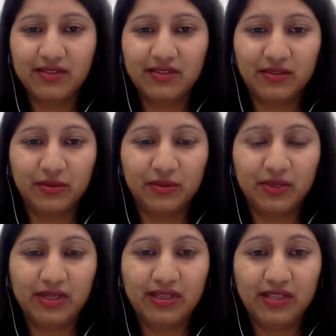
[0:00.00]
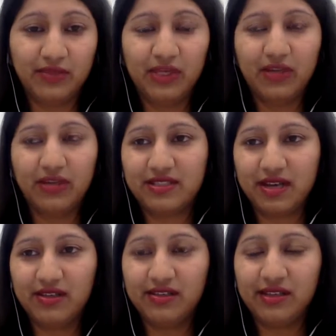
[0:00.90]
So that's where I got
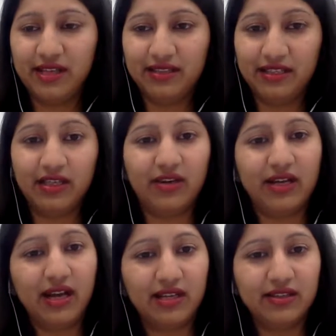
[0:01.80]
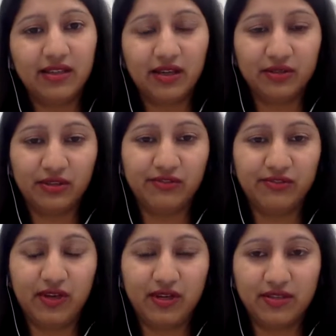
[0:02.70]
started. And then I got hired out
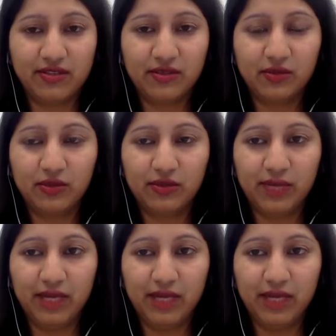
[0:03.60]
of school by